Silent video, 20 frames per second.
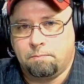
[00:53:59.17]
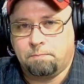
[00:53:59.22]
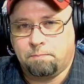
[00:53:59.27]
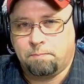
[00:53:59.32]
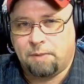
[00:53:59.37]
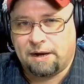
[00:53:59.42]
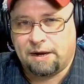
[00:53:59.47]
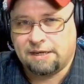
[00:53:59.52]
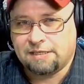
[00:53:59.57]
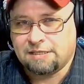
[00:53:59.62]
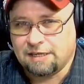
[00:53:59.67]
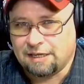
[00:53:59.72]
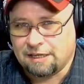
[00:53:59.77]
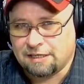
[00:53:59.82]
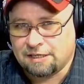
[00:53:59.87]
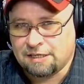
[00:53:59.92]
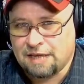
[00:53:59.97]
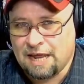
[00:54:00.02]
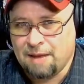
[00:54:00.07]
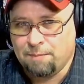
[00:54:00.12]
But it's an
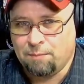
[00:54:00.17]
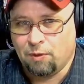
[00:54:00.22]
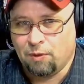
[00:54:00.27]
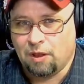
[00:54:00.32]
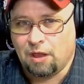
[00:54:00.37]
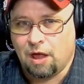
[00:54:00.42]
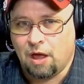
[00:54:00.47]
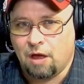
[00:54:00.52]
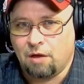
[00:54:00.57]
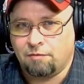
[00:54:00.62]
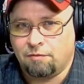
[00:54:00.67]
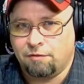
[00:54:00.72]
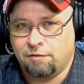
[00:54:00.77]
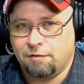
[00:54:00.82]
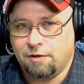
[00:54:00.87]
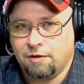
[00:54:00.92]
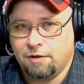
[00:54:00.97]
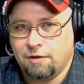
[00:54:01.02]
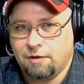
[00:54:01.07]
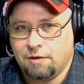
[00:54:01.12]
example of,
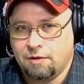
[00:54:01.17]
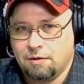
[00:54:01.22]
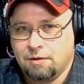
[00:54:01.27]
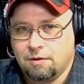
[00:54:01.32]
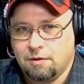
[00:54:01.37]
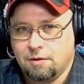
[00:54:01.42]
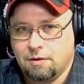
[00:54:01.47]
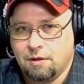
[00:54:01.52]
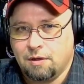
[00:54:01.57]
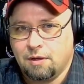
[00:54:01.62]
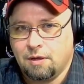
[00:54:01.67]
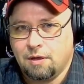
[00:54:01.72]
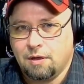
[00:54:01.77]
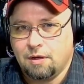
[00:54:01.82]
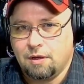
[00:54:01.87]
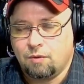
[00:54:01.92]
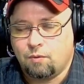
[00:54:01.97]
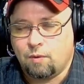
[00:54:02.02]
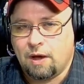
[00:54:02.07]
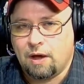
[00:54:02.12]

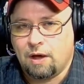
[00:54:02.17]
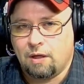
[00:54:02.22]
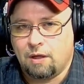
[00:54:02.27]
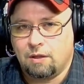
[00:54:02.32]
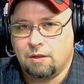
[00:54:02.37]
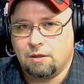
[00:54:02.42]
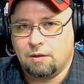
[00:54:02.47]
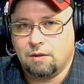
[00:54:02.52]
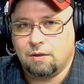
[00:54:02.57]
well,